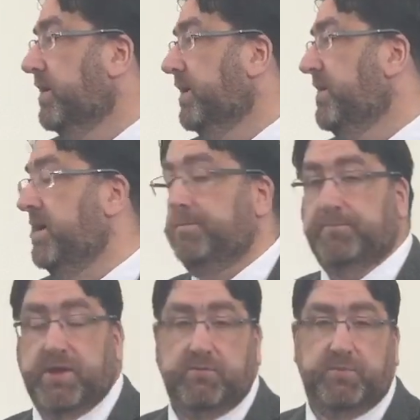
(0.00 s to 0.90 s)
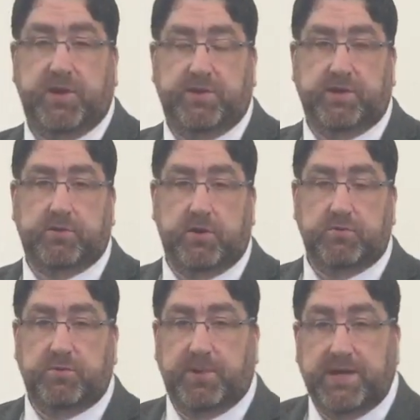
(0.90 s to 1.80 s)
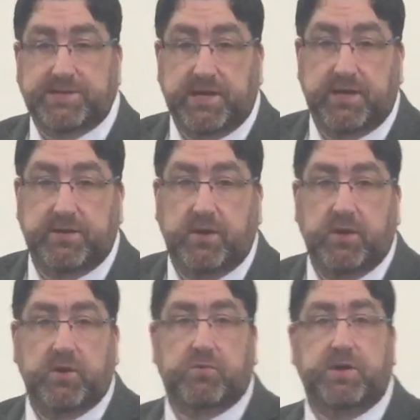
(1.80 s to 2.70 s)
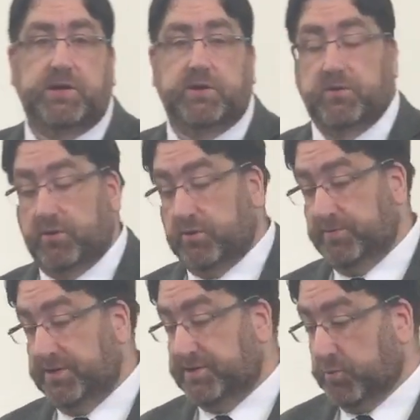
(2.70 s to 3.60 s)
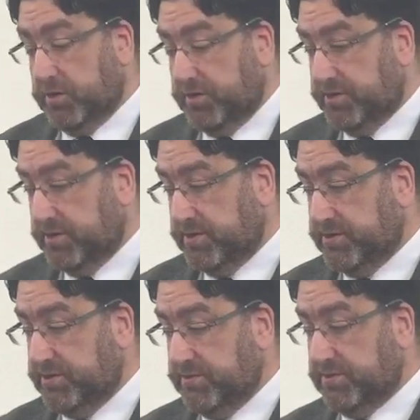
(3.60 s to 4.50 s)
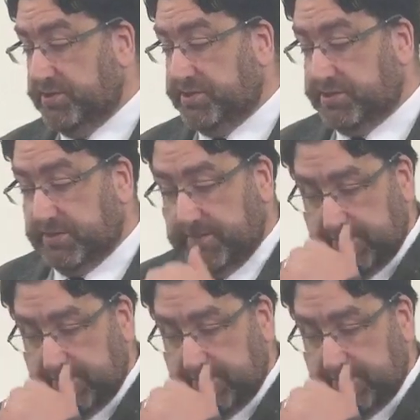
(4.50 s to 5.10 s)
Amen. And we pray that God would bless that reading of his word to us.